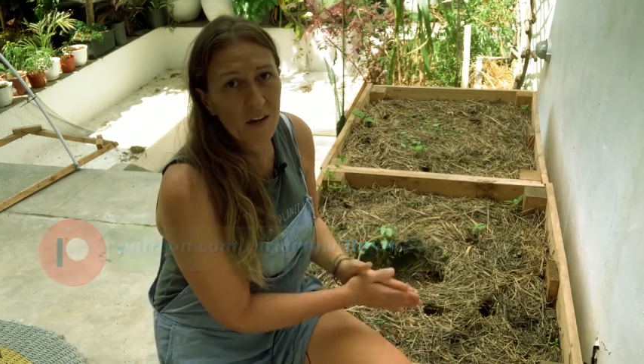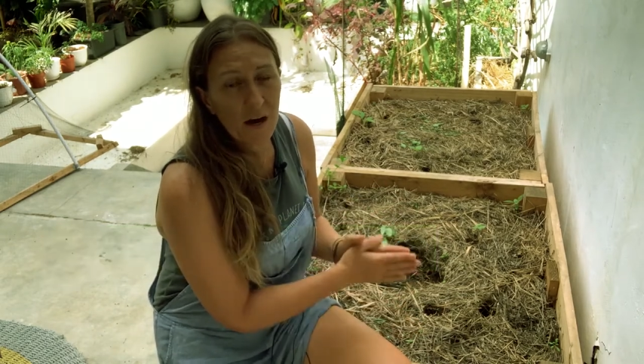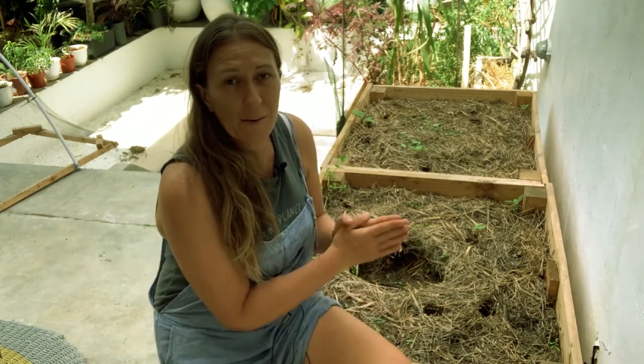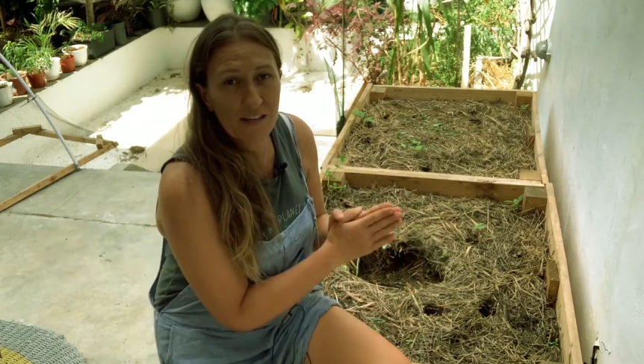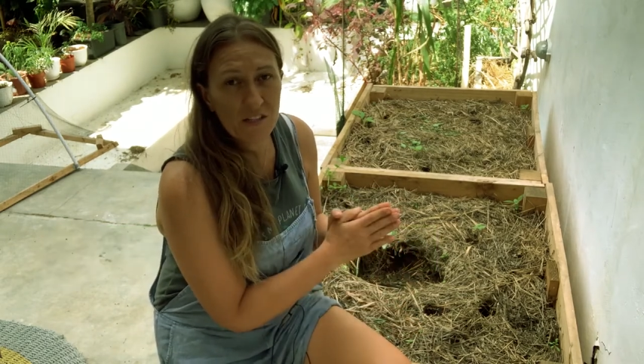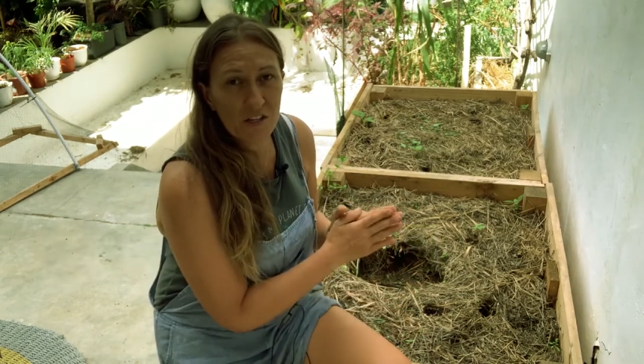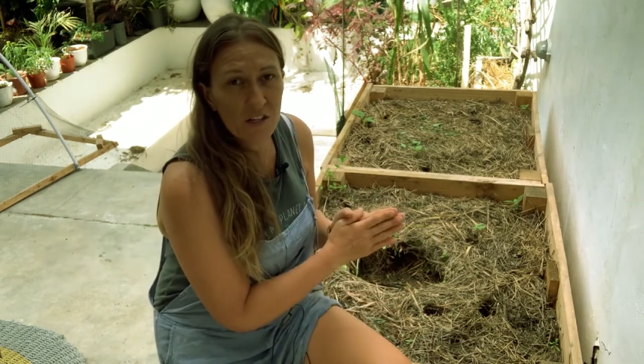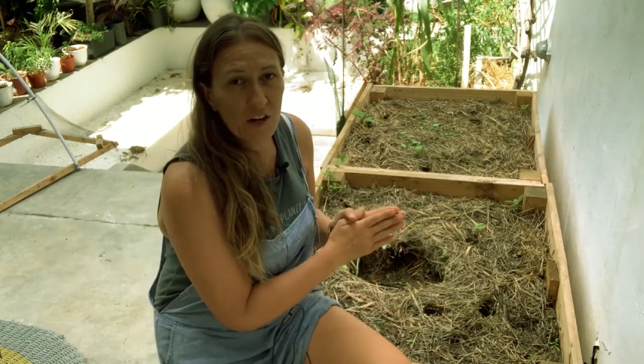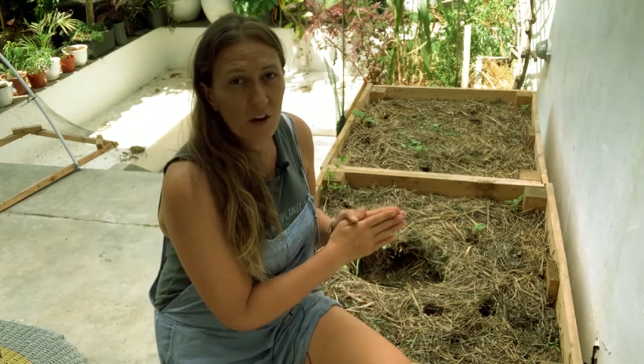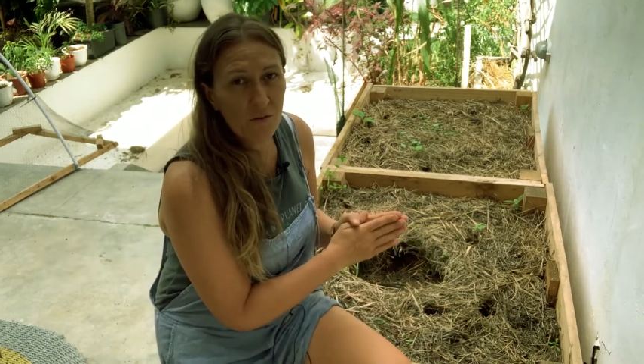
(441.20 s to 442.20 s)
I'm actually,
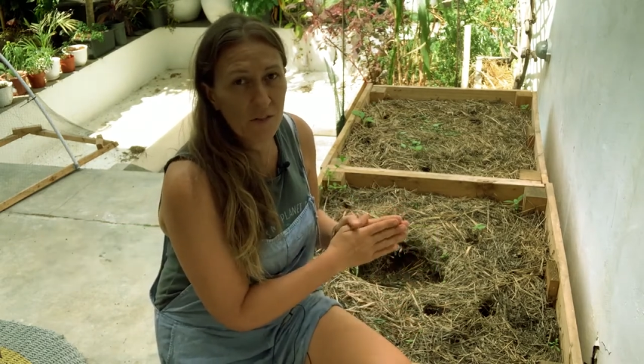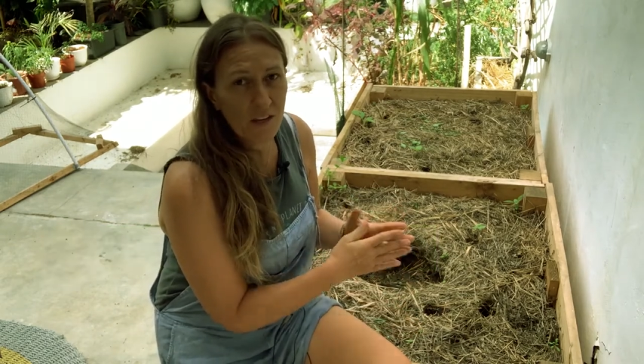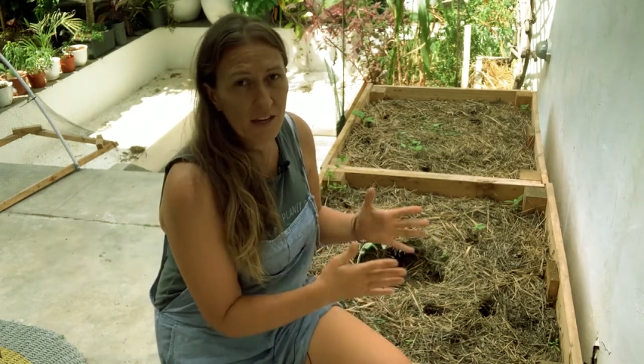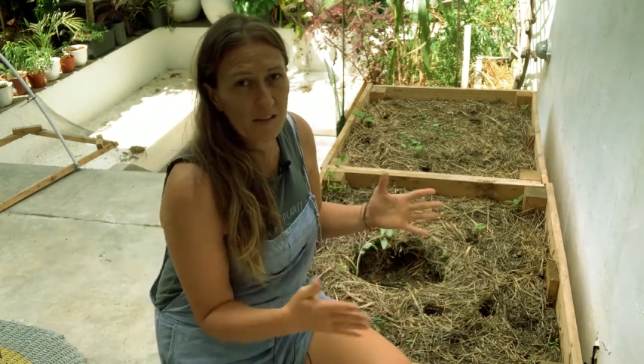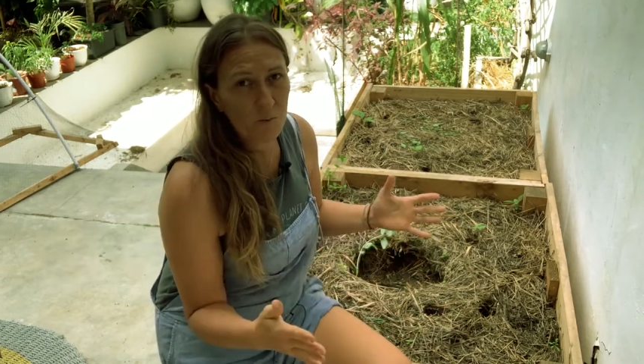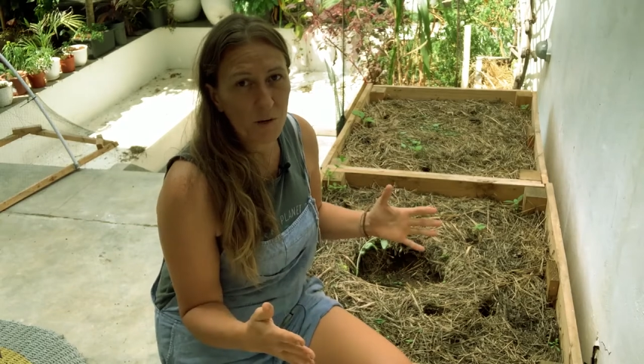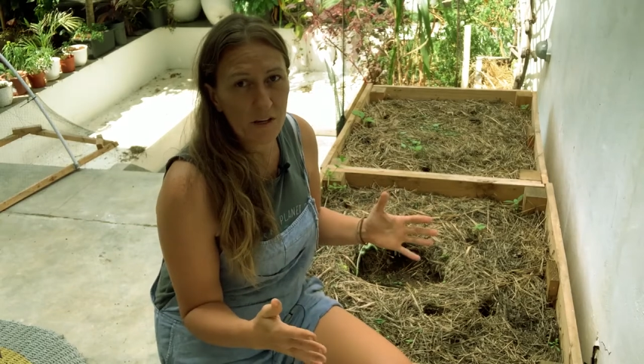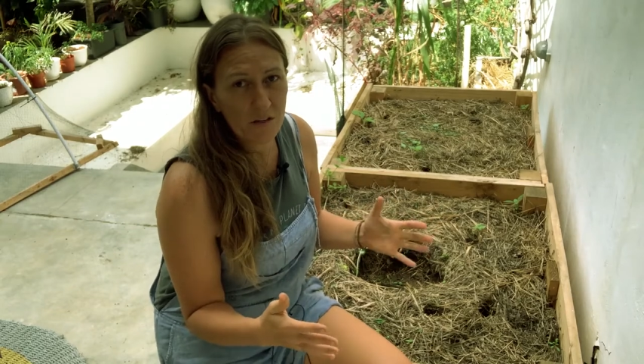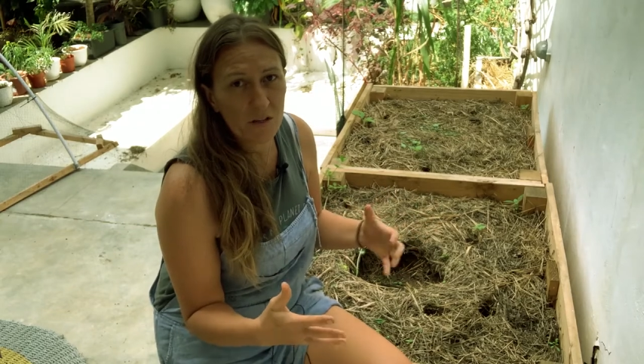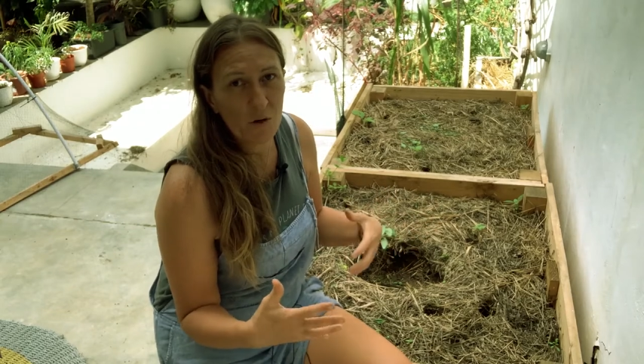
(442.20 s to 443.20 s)
over the next
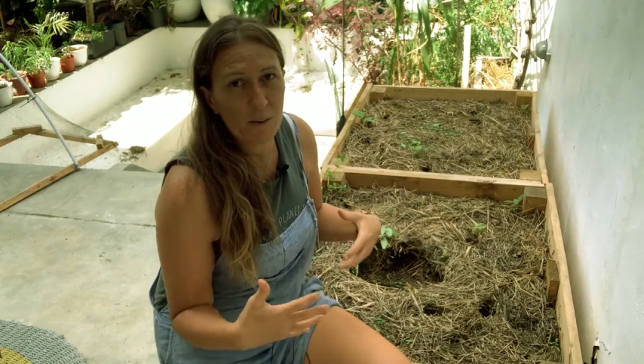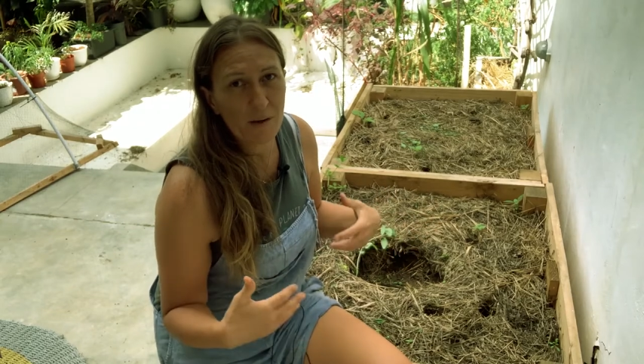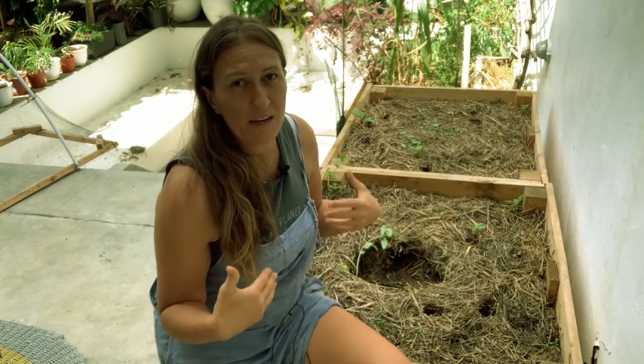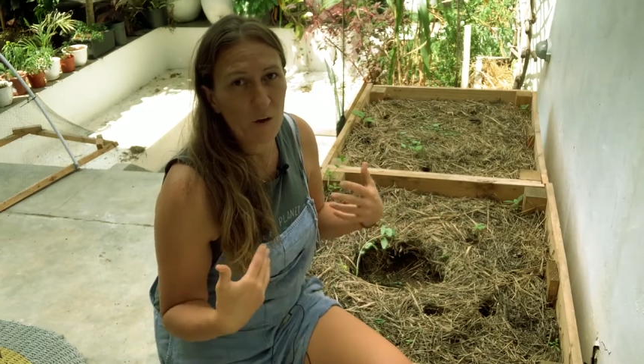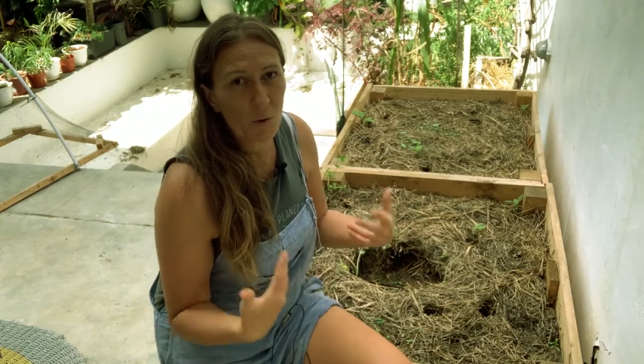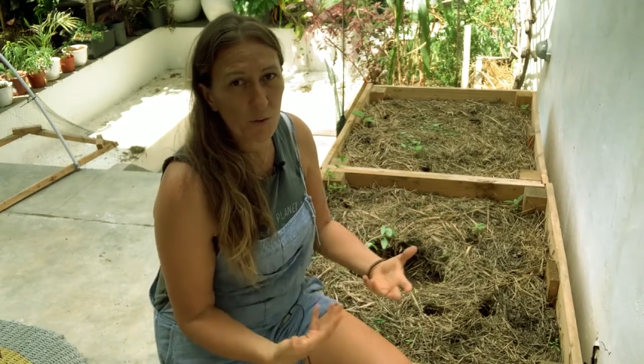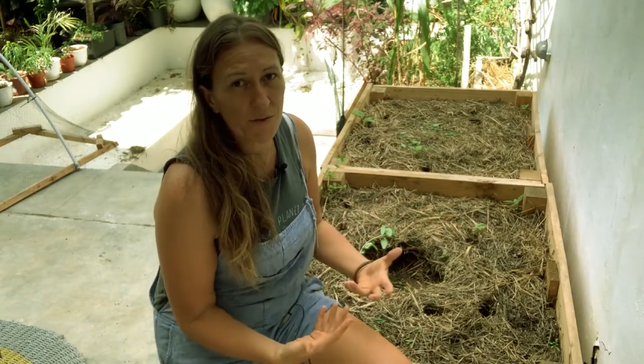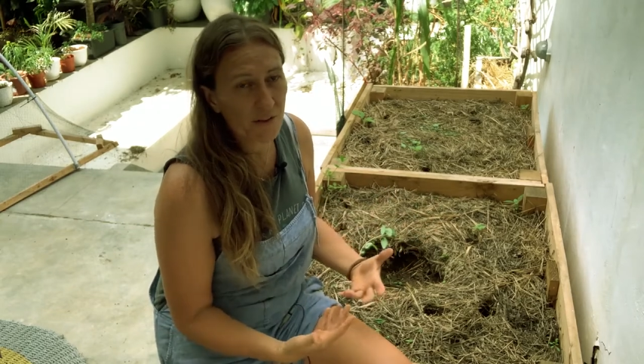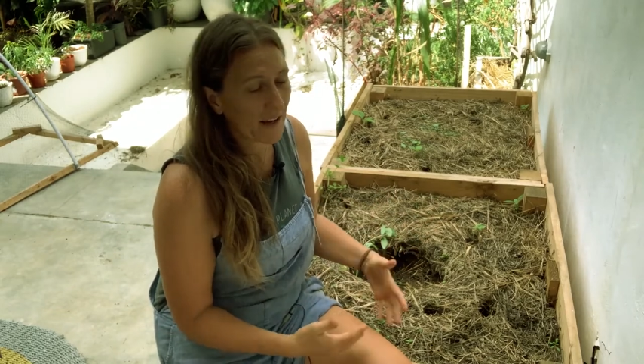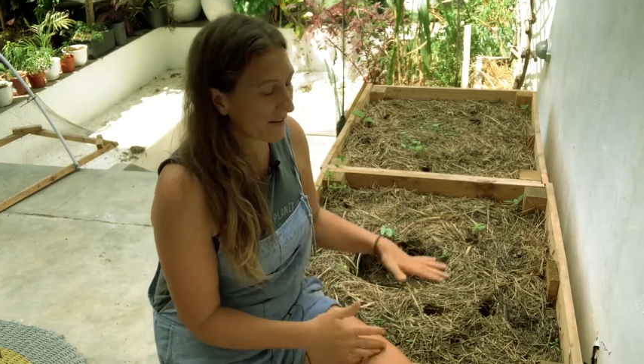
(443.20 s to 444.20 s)
week or so, I'm getting all
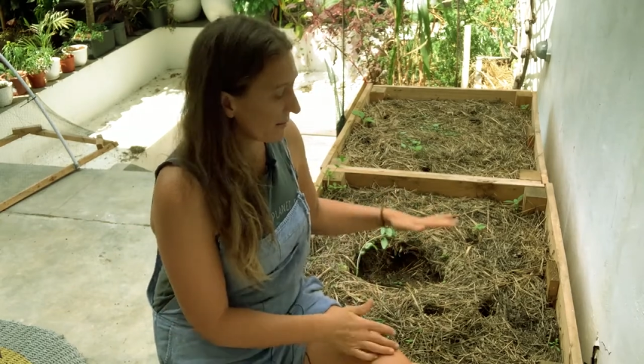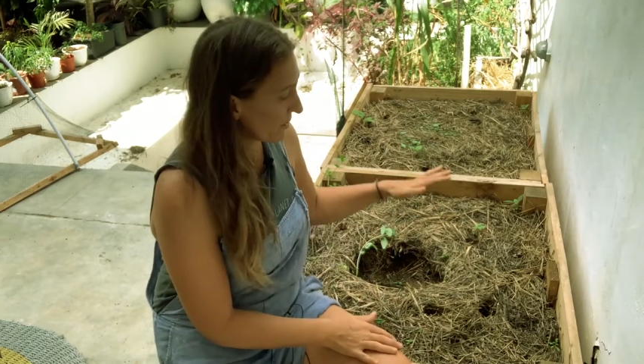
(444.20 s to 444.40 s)
the tests.